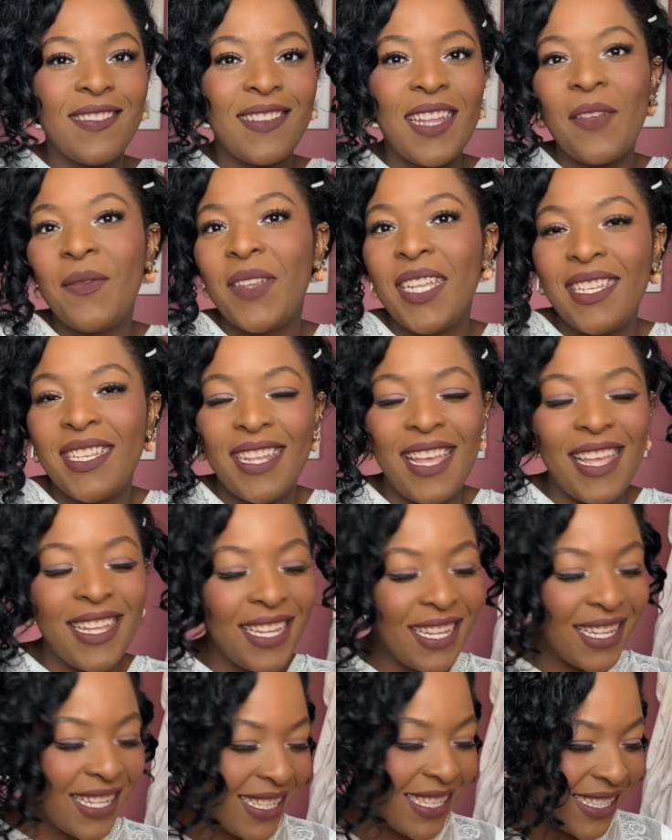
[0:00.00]
I mean,
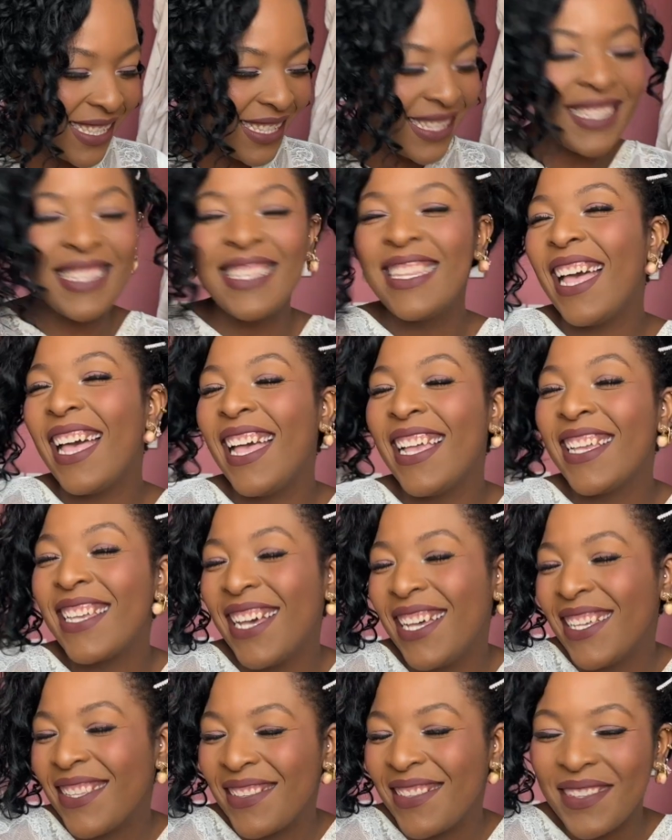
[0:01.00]
I
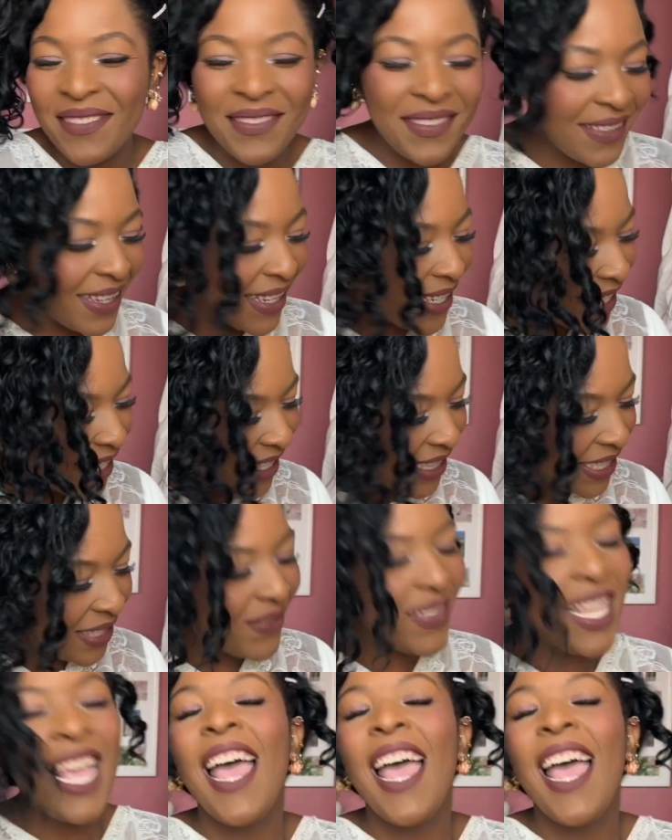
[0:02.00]
can't stop staring at them,